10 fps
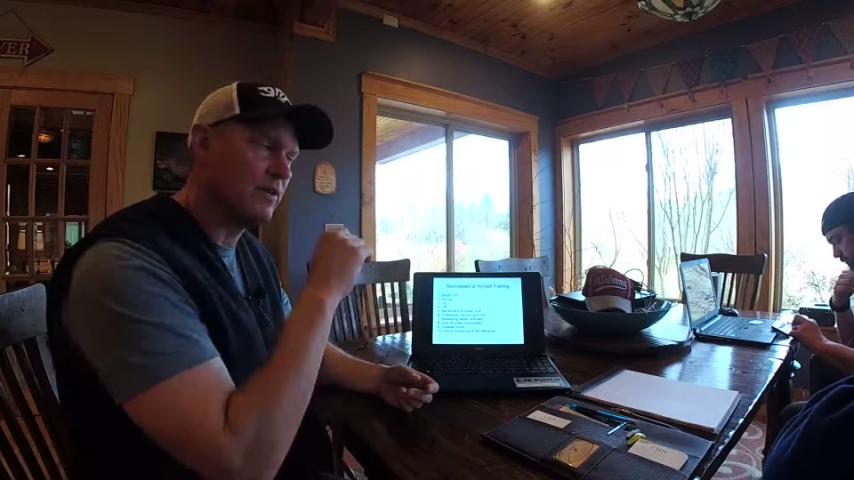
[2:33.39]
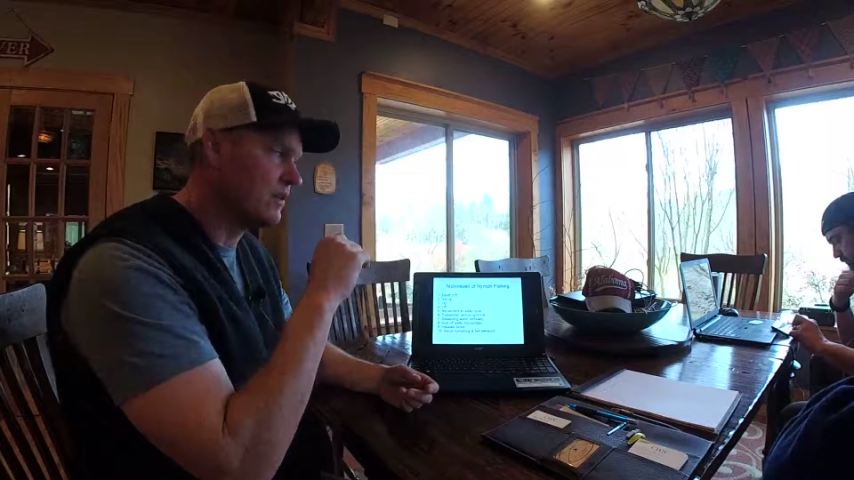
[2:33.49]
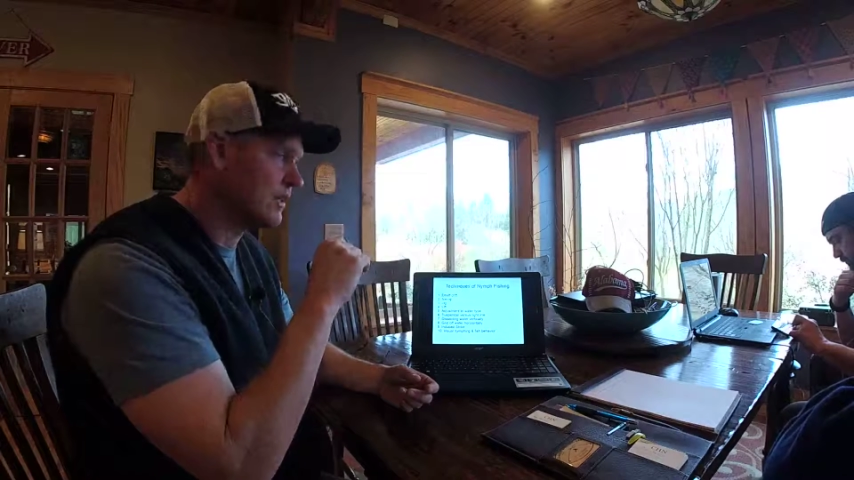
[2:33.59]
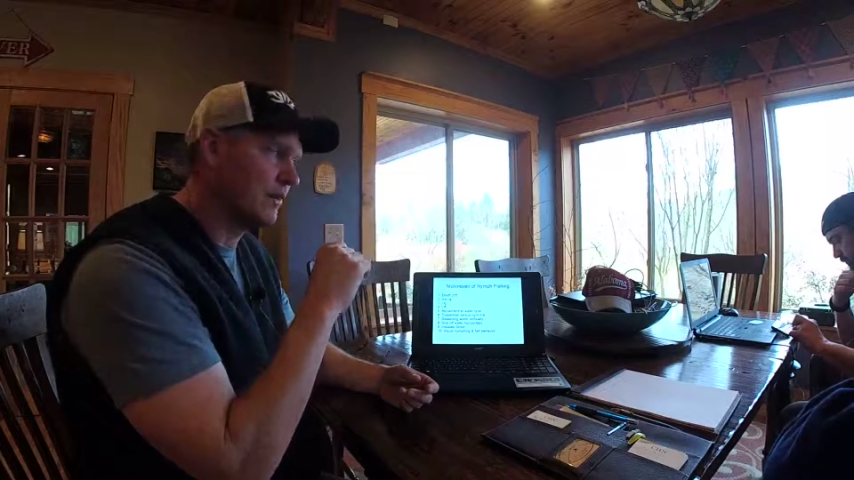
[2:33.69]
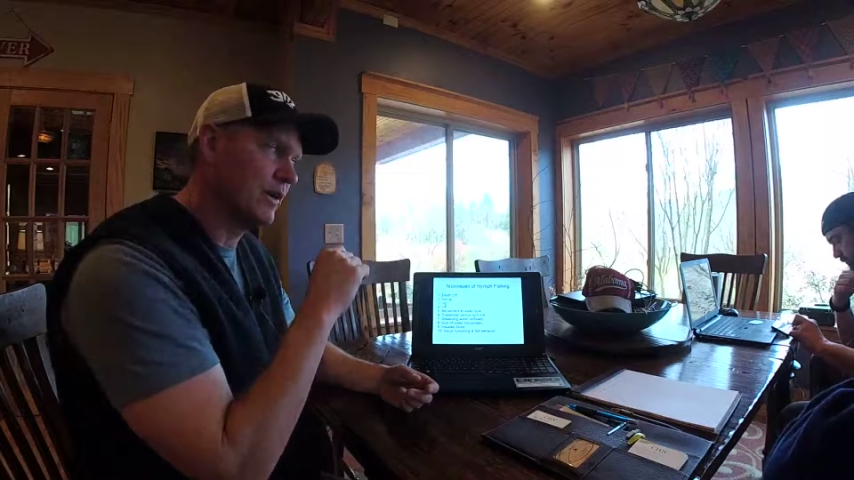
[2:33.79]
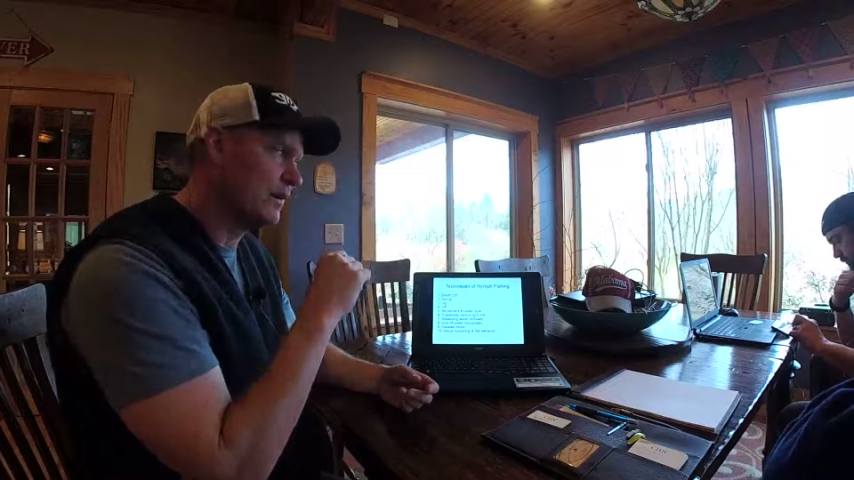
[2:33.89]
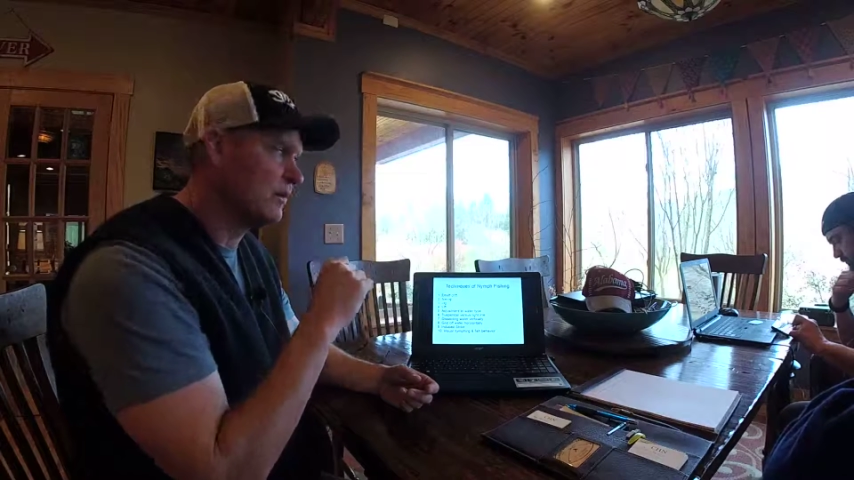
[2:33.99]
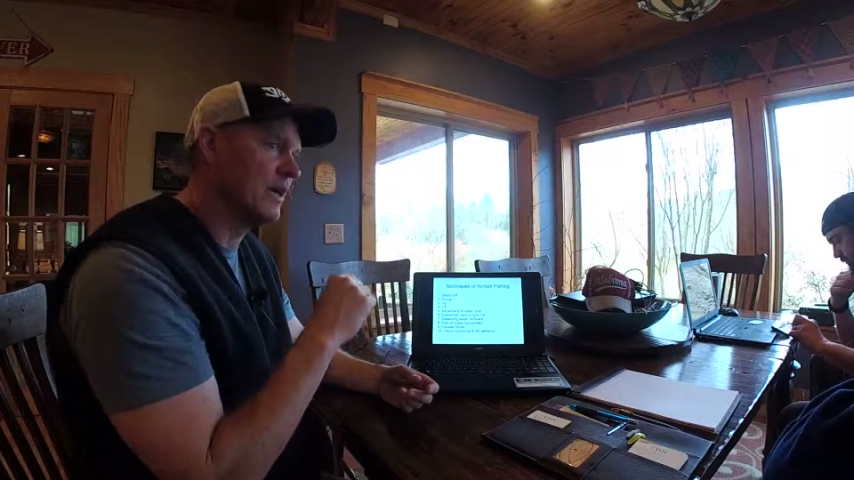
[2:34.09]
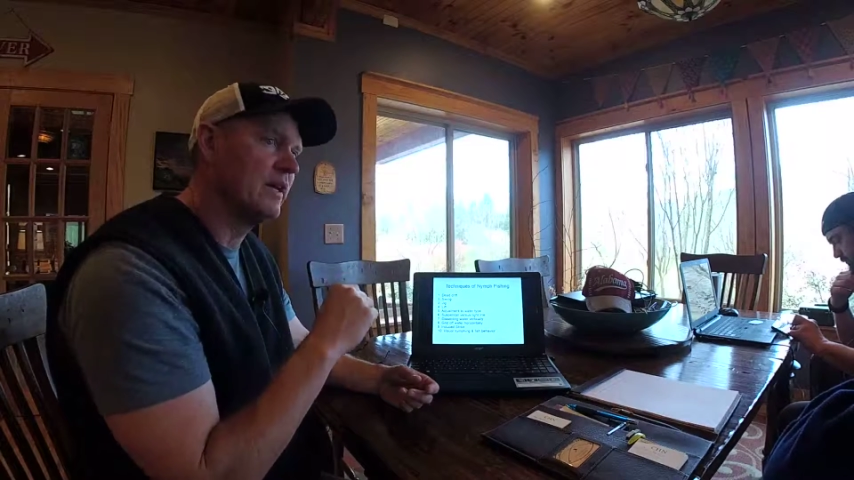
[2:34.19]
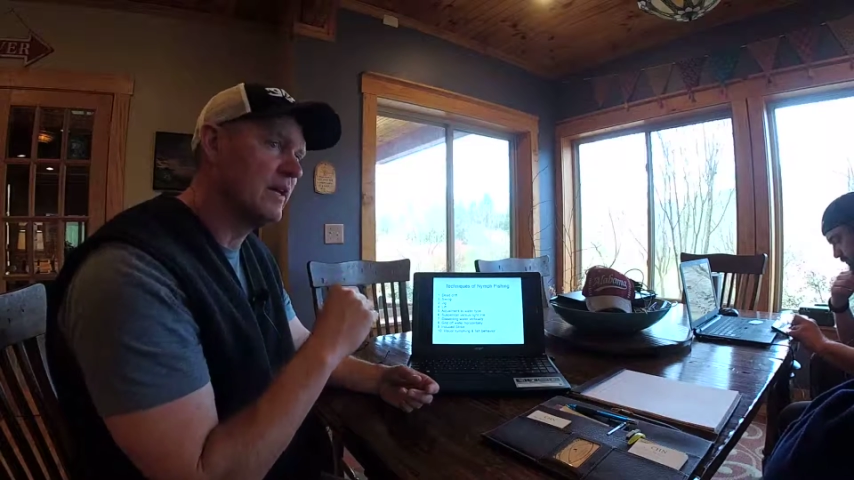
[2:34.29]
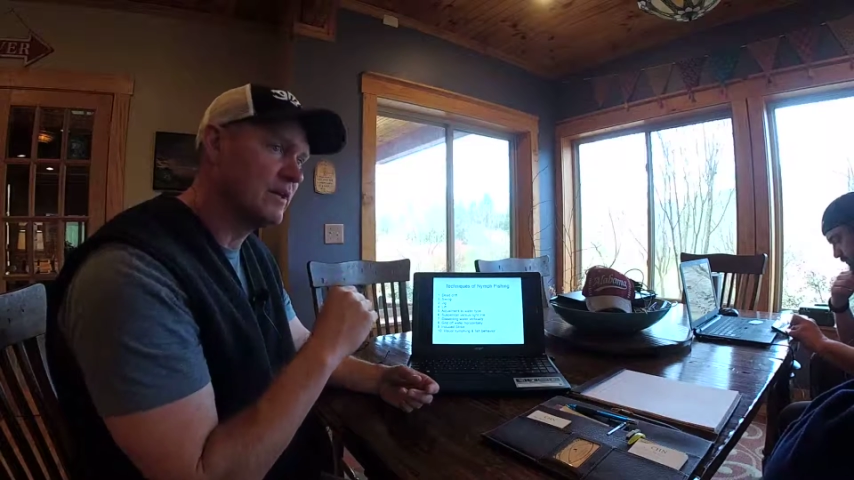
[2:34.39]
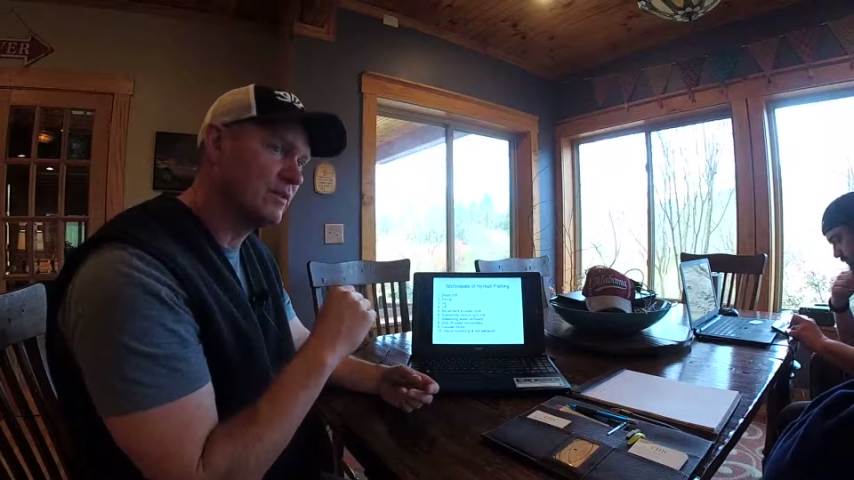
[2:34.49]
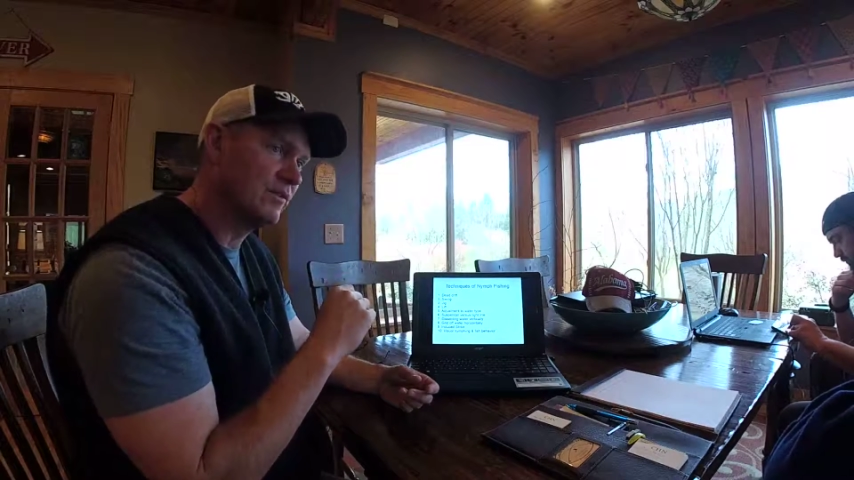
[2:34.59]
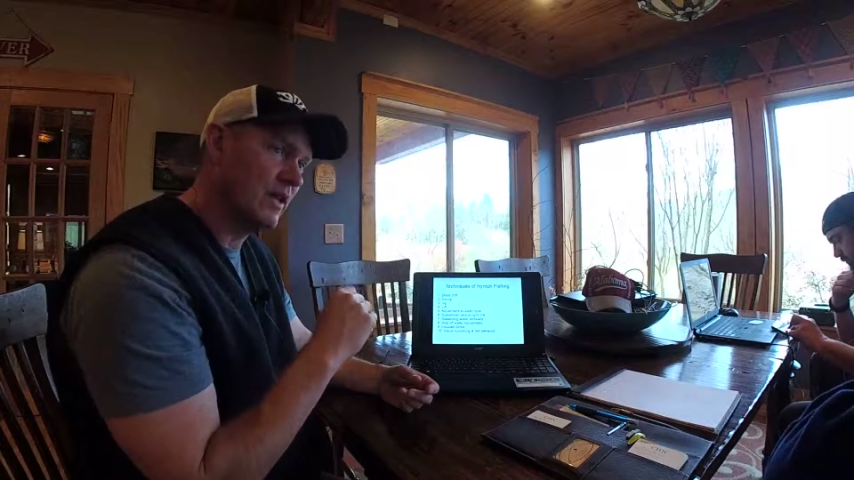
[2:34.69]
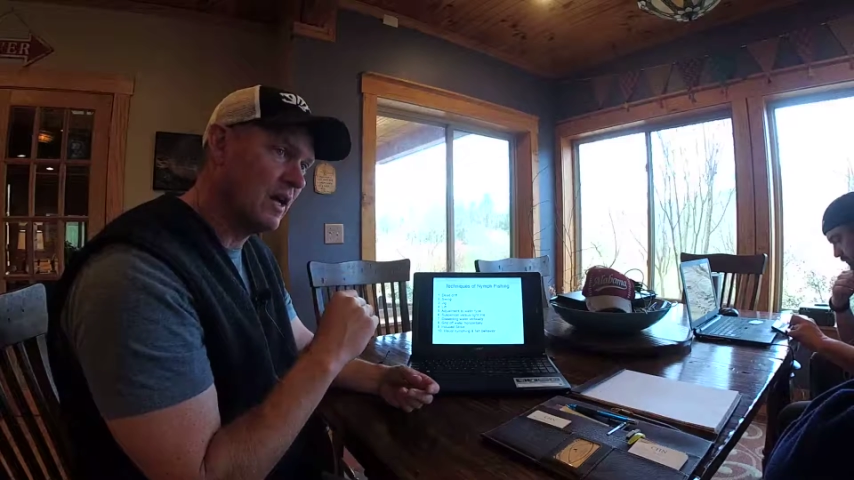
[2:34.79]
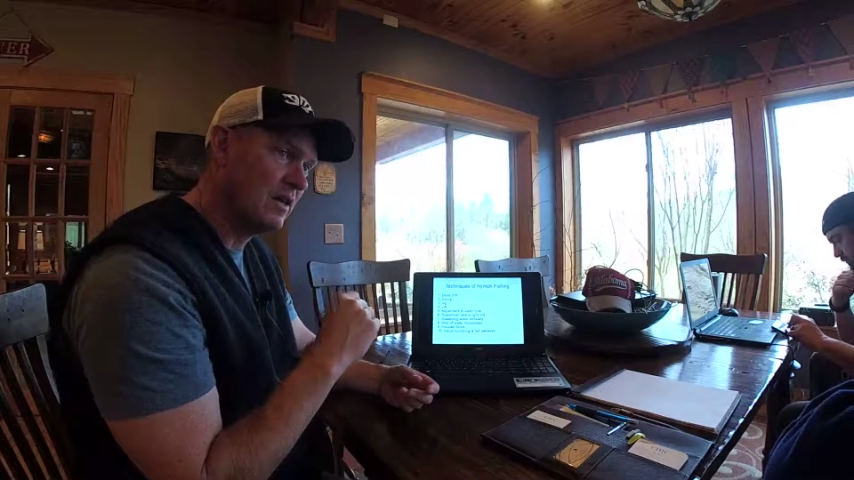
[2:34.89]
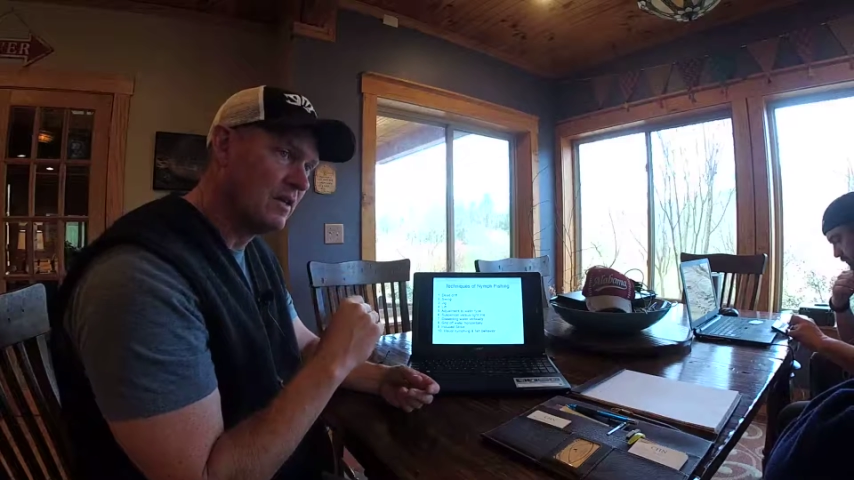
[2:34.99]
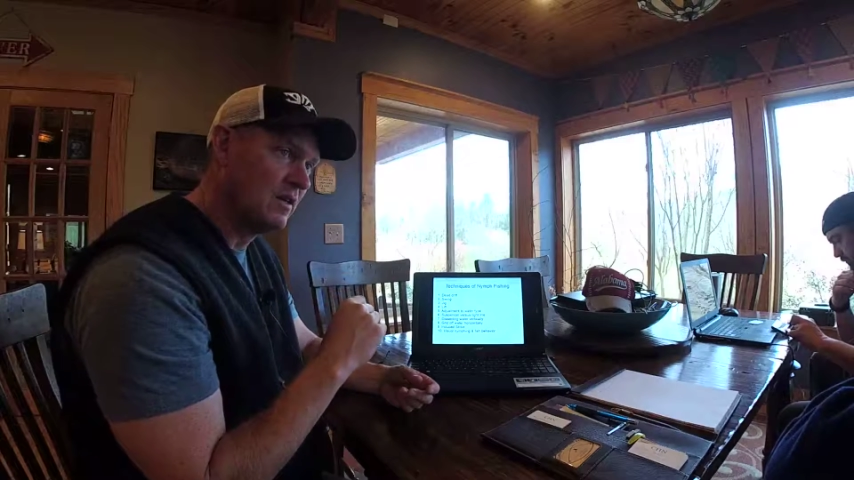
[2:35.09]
you can tell right away he ate your fly.